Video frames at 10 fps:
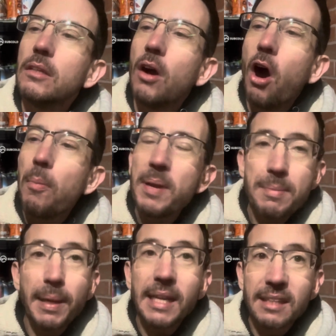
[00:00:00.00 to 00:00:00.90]
hoppy
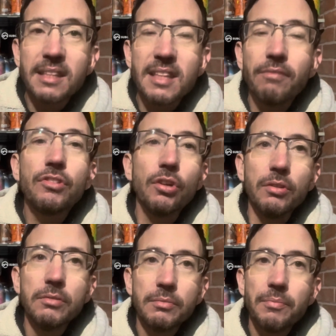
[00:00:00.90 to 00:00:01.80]
beer that they've done,
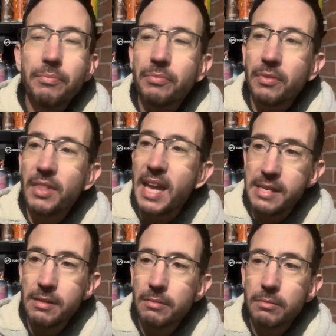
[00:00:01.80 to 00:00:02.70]
then,
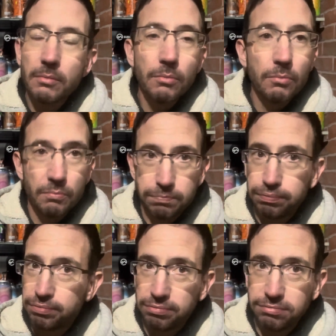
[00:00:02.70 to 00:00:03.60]

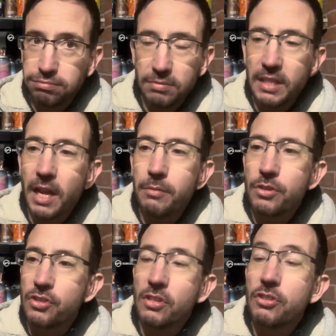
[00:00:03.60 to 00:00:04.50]
you know,
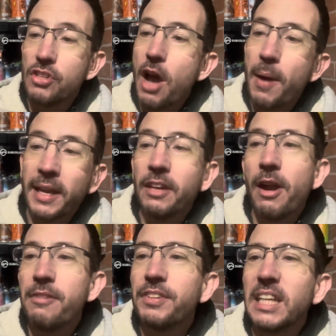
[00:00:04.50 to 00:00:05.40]
there's no hanging
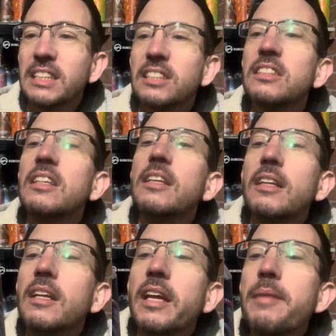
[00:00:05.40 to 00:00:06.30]
around for this.
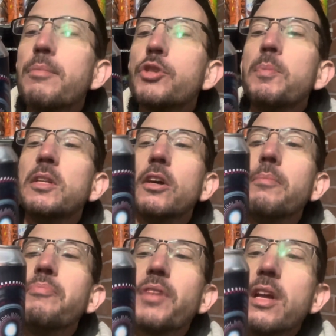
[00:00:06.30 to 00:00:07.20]
It must be done.
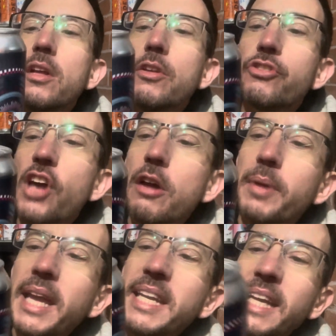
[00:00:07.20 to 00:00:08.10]
So
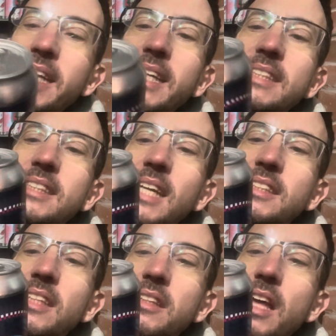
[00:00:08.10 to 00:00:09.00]
in it says
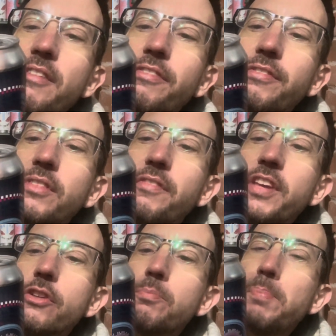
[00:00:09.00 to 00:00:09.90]
that they've
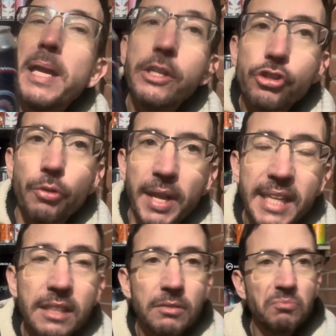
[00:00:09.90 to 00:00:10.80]
used
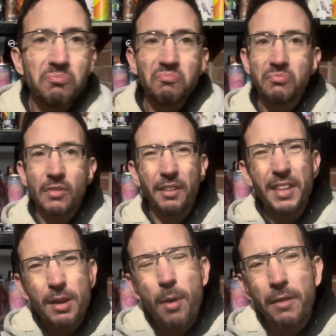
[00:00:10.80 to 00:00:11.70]
peacherine. I think
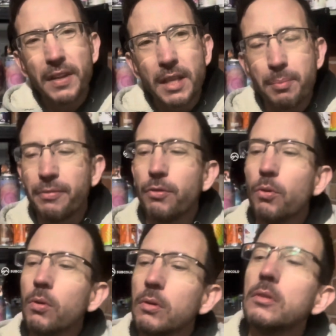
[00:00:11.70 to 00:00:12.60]
I might have had that before.
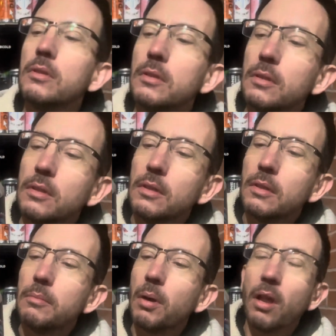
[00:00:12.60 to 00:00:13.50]

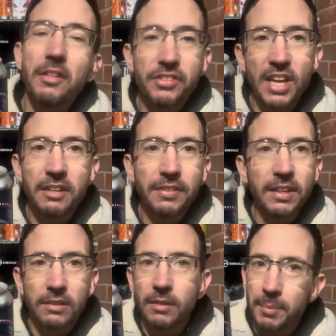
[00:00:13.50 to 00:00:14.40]
I like the sound of it.
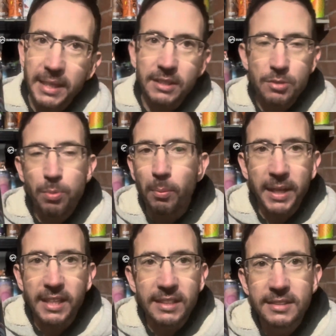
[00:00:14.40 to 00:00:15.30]
I mean, it's probably
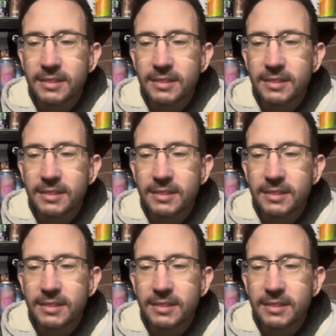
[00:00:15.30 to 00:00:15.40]
gonna.